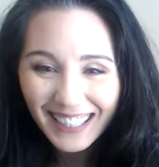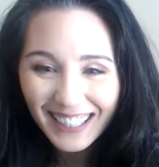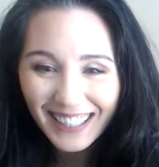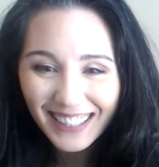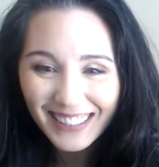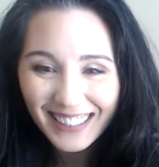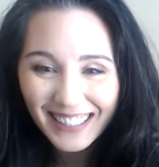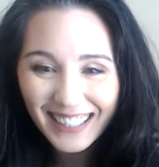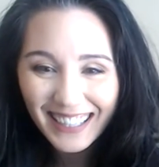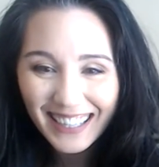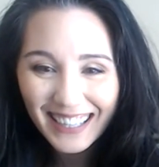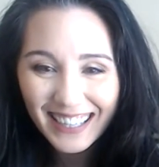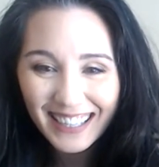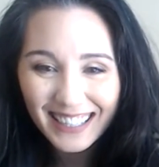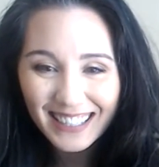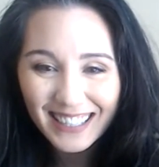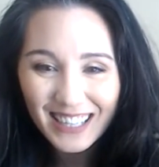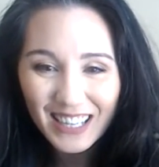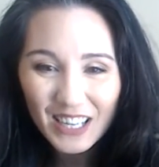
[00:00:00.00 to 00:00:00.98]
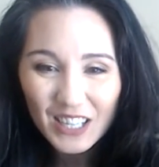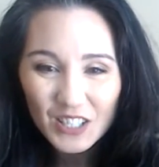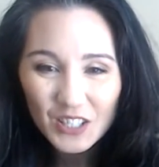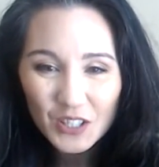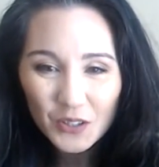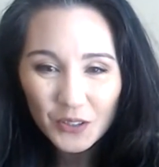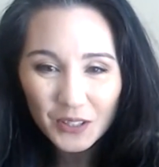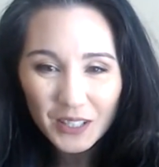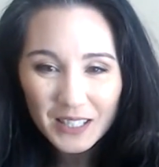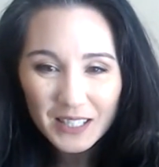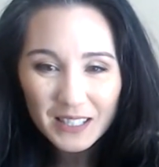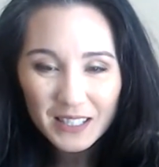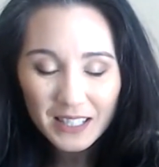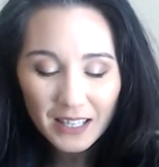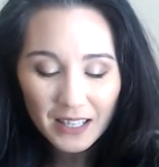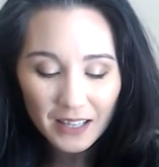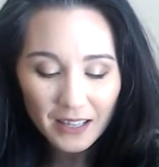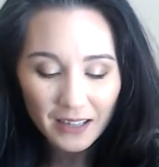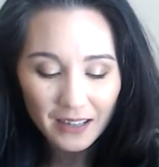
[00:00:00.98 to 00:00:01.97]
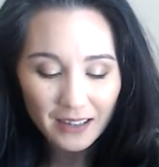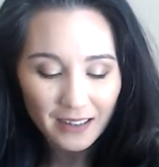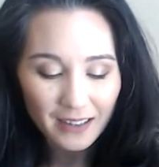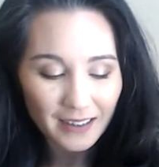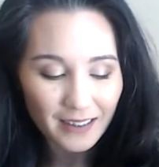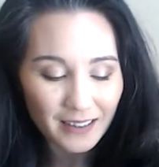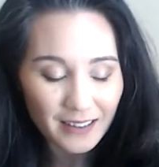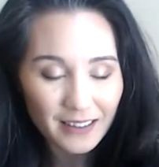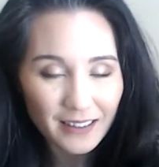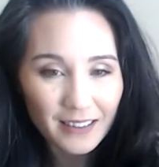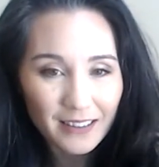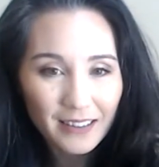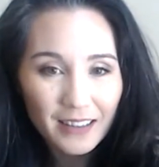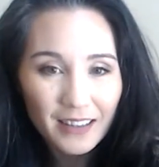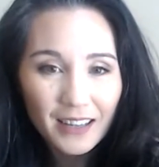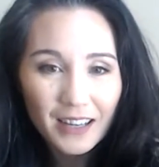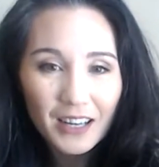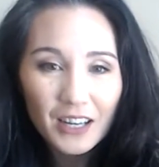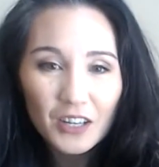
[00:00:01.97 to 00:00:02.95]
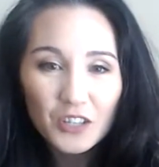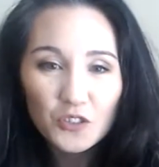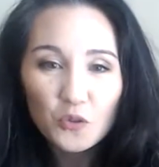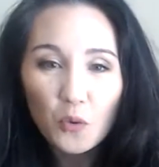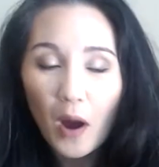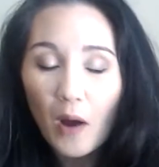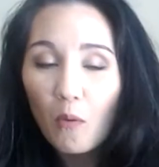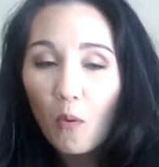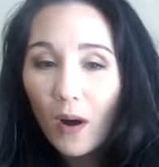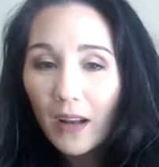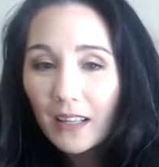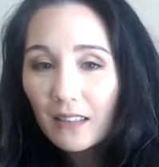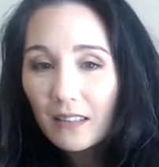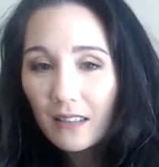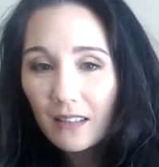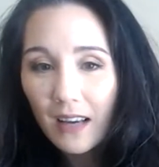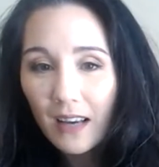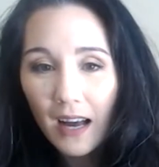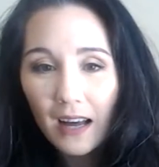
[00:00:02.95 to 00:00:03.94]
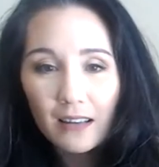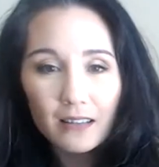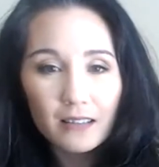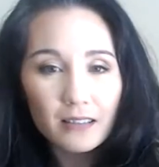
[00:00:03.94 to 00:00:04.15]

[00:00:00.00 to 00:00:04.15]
Okay, so let's see here. Do I want it to kind of